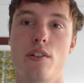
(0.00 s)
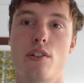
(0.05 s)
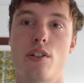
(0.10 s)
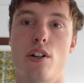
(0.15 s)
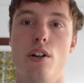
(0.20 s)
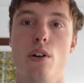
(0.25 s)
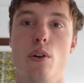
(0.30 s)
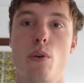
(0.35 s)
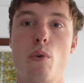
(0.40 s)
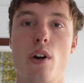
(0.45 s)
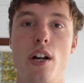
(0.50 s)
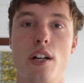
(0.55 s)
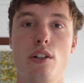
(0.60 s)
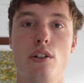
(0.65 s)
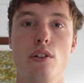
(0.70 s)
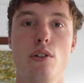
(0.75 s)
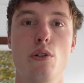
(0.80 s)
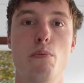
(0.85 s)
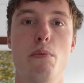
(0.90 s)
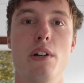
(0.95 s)
So quite a
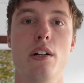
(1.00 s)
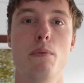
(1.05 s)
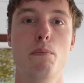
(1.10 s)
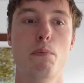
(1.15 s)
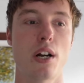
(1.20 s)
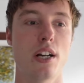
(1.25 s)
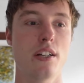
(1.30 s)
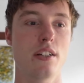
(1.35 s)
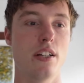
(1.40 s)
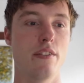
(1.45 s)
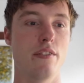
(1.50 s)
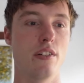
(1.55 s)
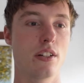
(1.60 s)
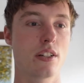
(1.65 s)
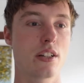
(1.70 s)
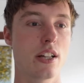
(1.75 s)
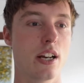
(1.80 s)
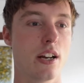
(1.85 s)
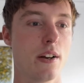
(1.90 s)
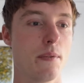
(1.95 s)
huge, big price
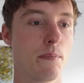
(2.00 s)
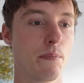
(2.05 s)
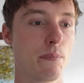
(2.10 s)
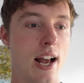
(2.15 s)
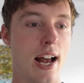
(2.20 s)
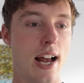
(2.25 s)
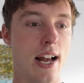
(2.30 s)
difference there.